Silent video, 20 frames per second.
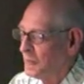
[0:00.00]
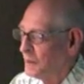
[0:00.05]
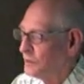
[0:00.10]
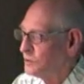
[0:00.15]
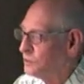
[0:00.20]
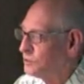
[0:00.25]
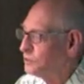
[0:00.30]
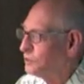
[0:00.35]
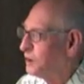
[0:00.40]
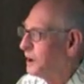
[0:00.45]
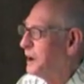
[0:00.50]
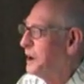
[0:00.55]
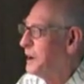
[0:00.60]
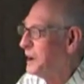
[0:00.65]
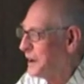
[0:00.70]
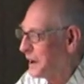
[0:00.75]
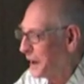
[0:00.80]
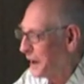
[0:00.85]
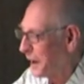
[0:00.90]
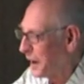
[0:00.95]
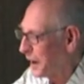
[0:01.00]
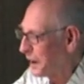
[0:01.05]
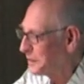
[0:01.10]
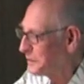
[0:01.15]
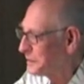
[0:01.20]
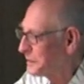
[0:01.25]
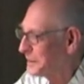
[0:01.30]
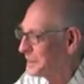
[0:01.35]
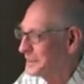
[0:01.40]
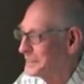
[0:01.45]
So I
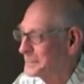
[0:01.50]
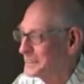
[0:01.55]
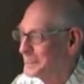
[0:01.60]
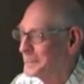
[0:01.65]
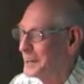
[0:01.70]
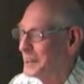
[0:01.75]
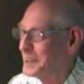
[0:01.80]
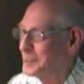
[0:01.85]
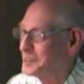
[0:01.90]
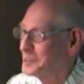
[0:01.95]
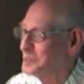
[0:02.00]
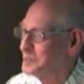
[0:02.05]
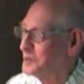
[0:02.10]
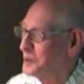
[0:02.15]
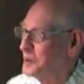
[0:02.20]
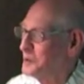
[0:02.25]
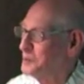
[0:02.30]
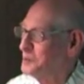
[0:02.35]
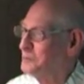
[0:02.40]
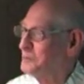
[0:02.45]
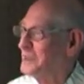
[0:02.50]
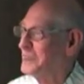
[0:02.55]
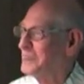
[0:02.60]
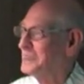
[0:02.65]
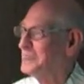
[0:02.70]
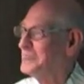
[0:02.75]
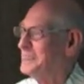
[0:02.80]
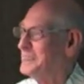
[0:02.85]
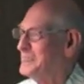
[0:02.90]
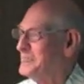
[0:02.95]
went in and got some oatmeal.